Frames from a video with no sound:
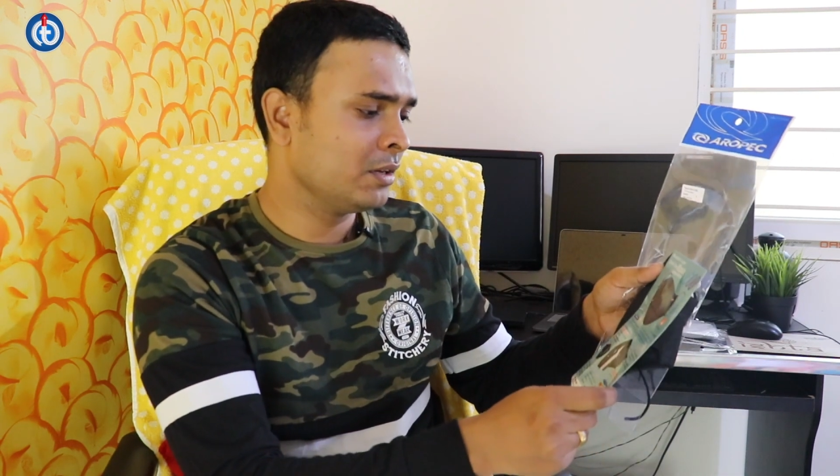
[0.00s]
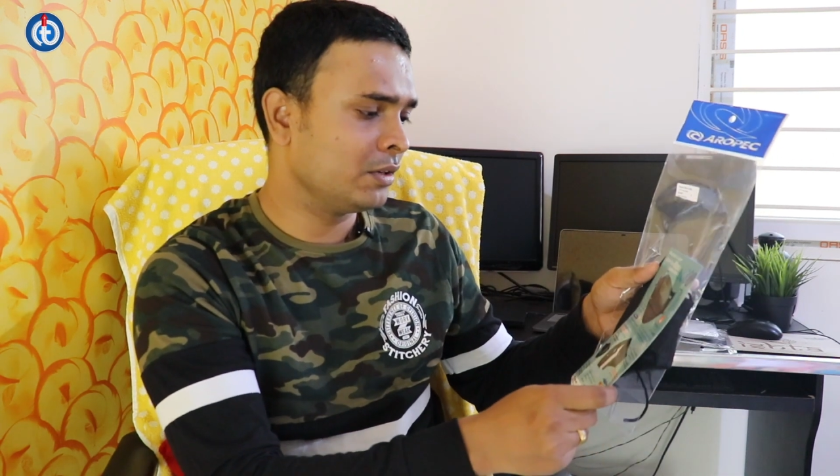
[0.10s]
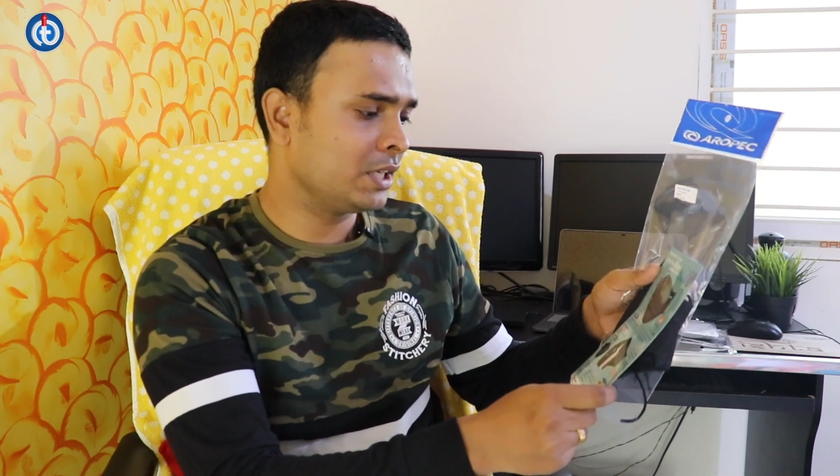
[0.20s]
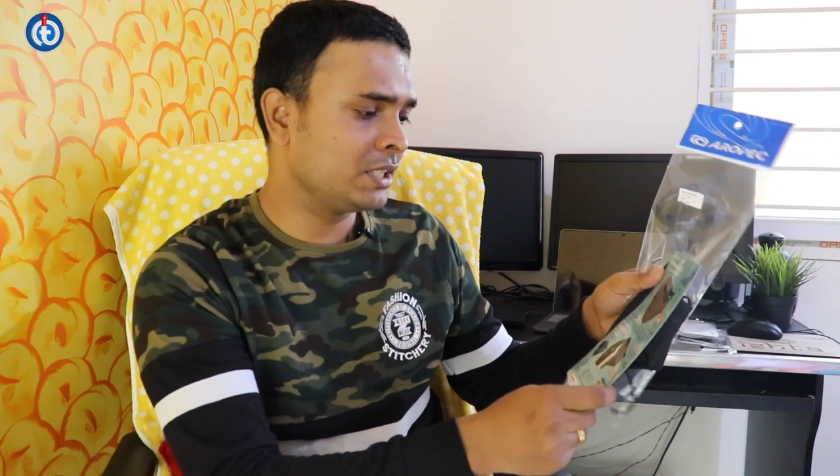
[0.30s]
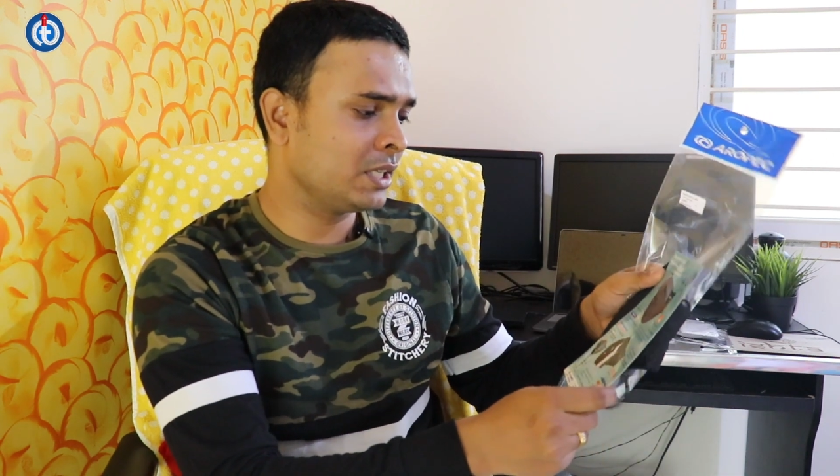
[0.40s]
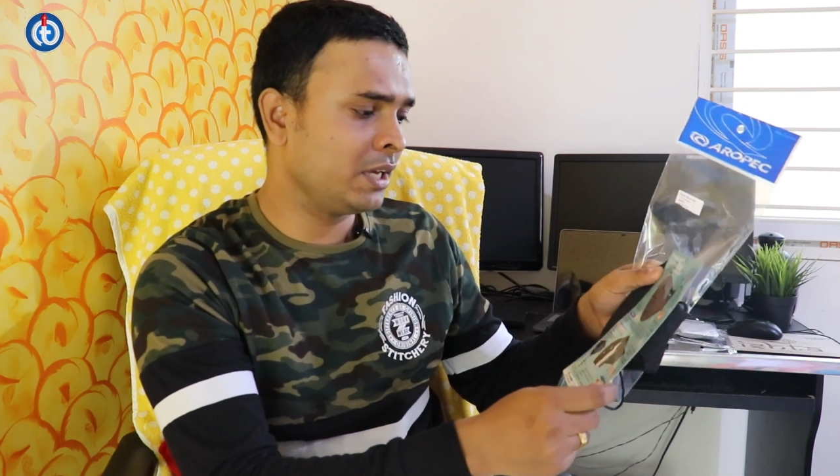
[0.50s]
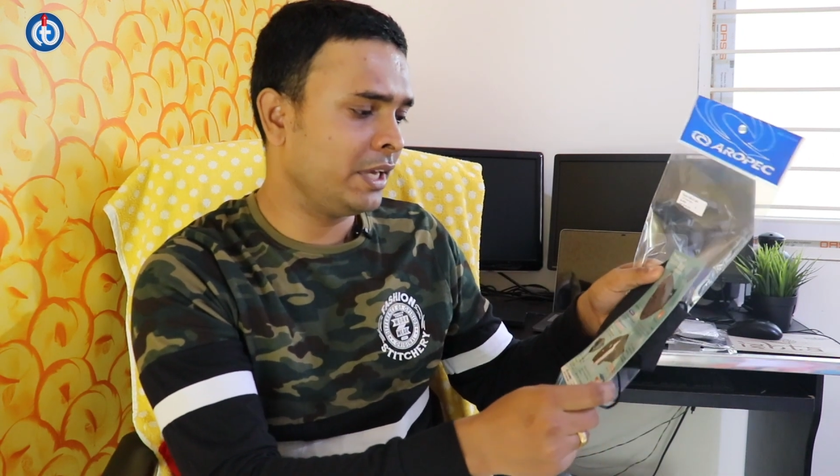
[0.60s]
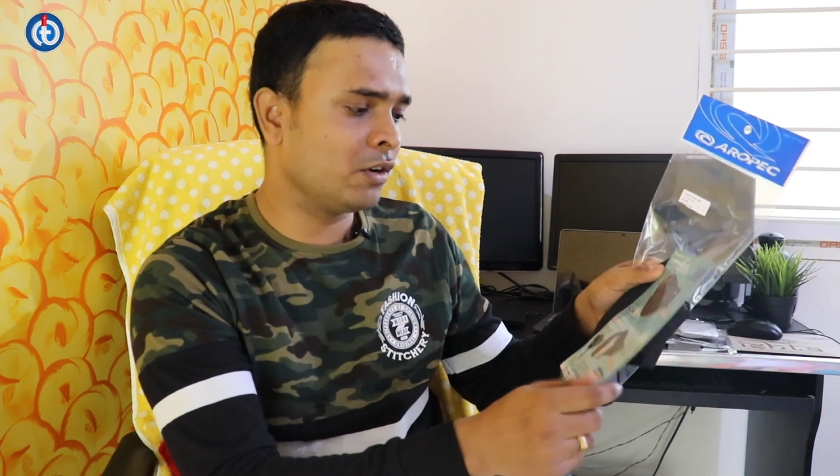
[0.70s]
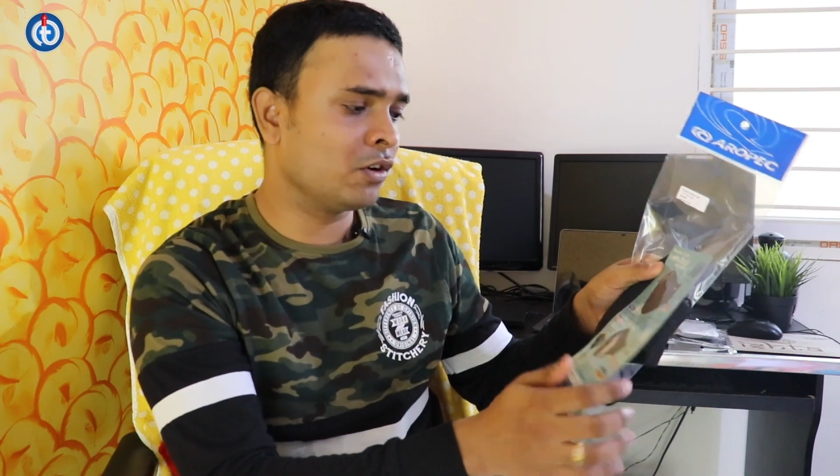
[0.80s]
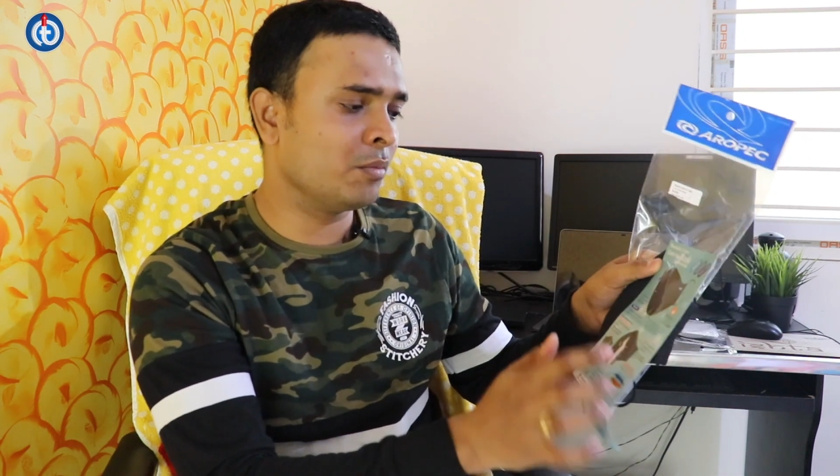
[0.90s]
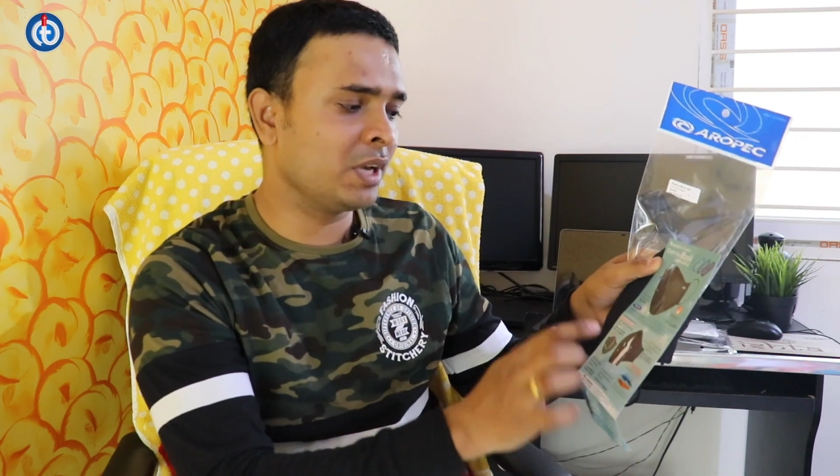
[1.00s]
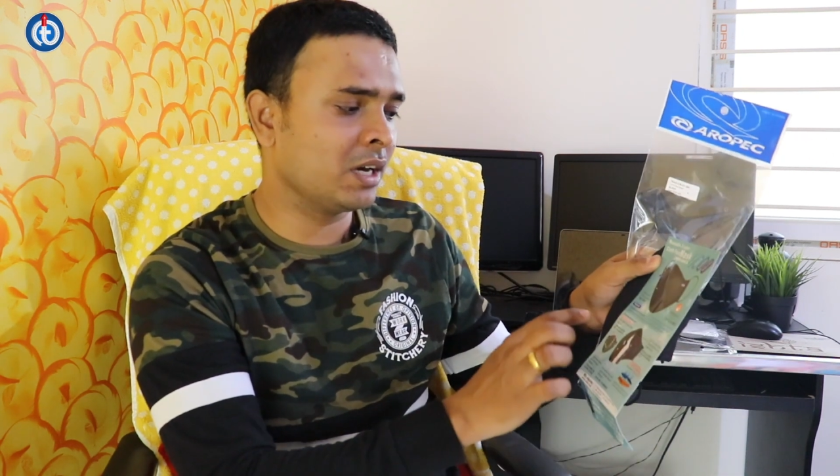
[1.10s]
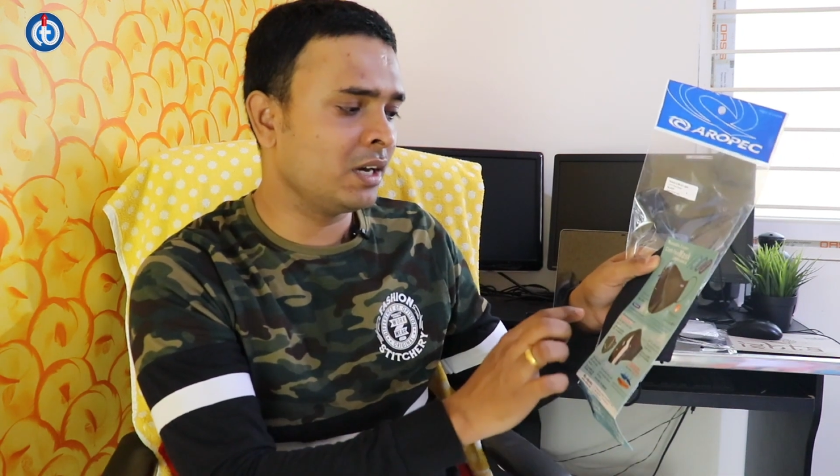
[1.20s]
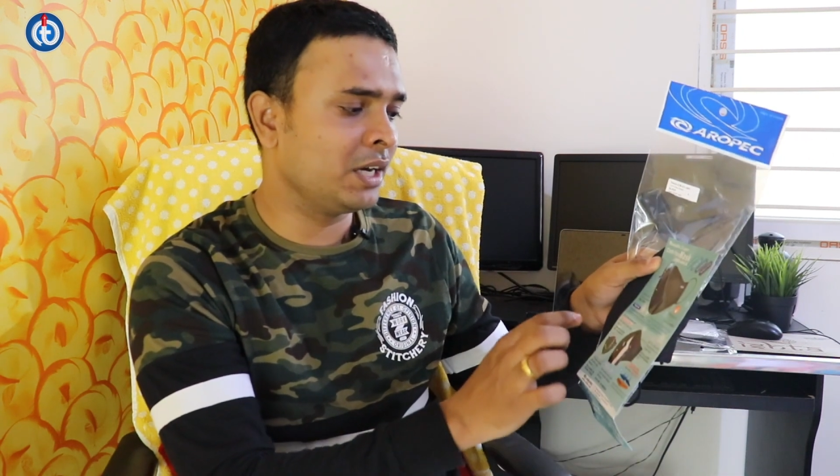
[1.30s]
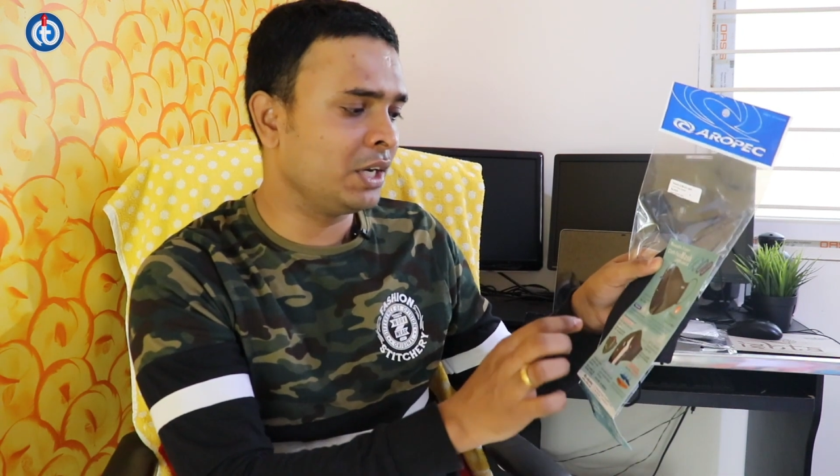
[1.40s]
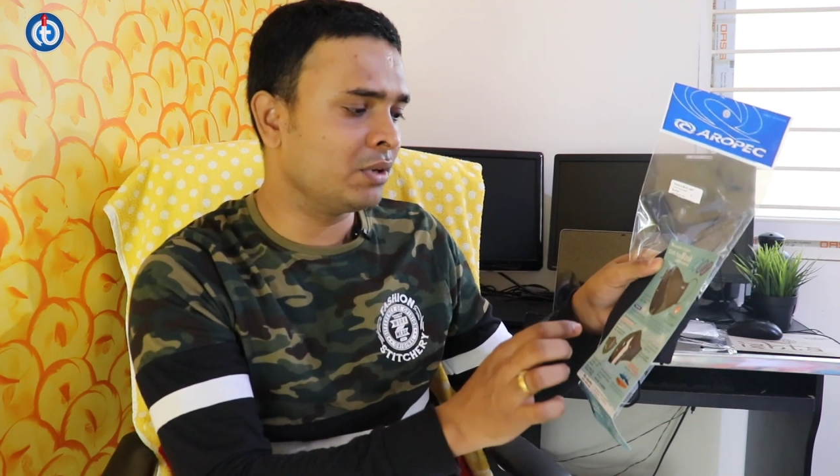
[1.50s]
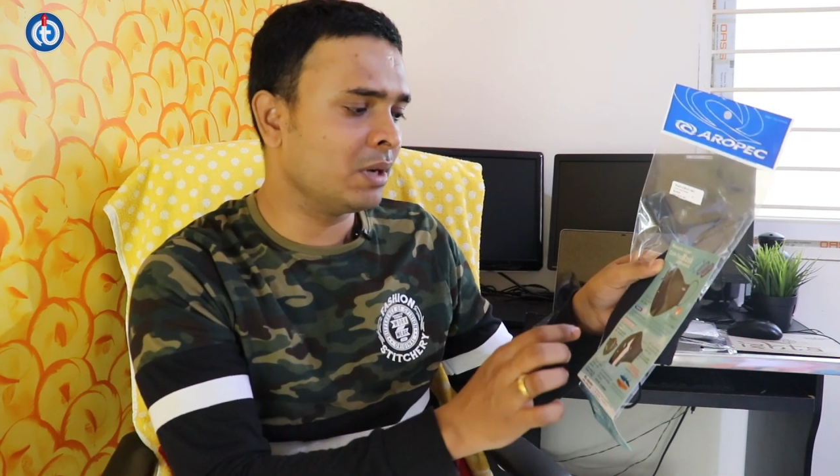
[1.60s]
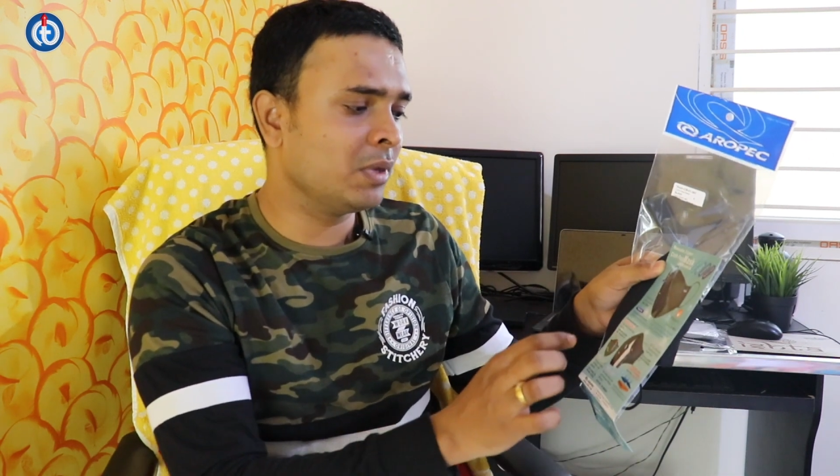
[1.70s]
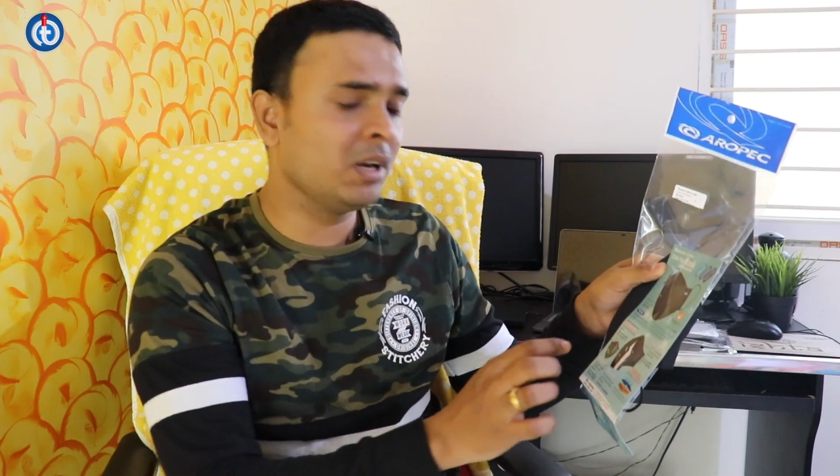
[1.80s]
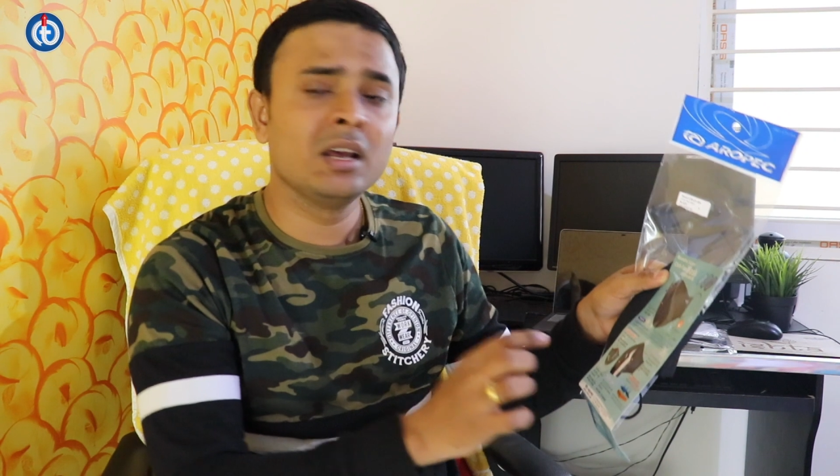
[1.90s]
It is a economical and
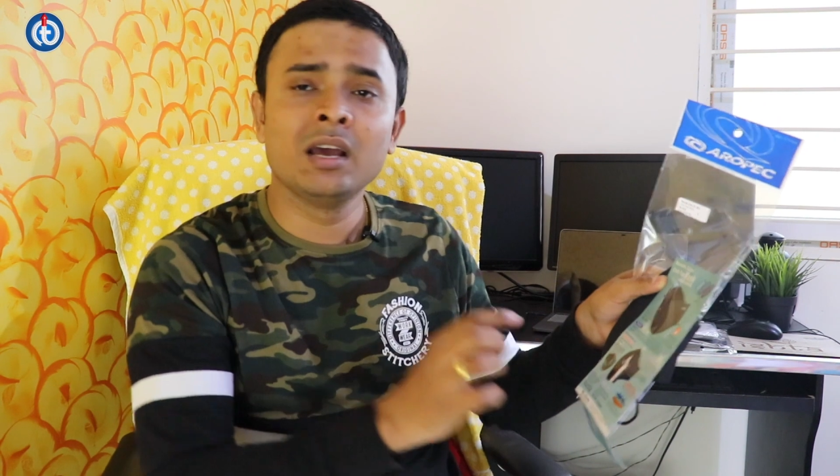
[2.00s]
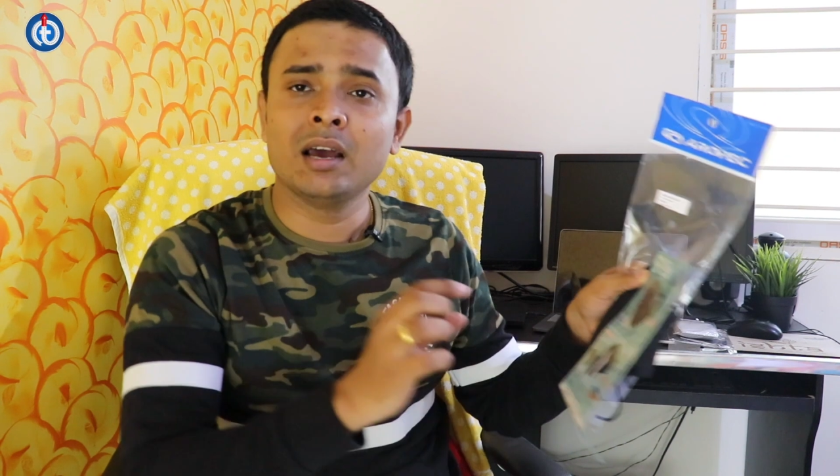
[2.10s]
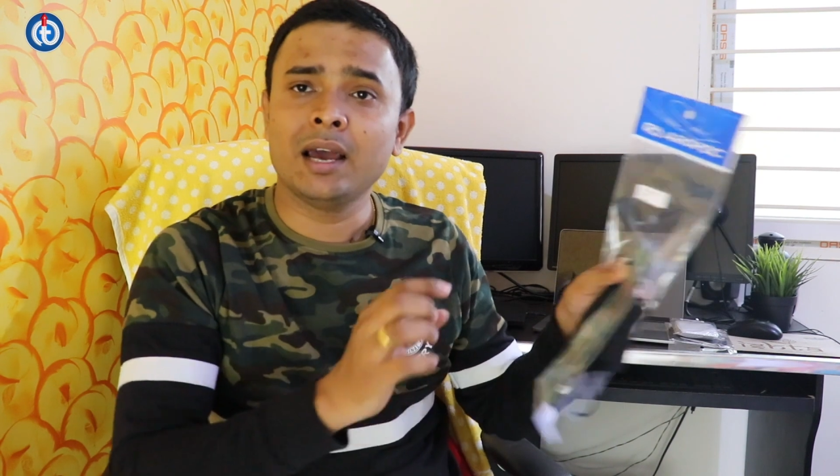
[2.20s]
durable,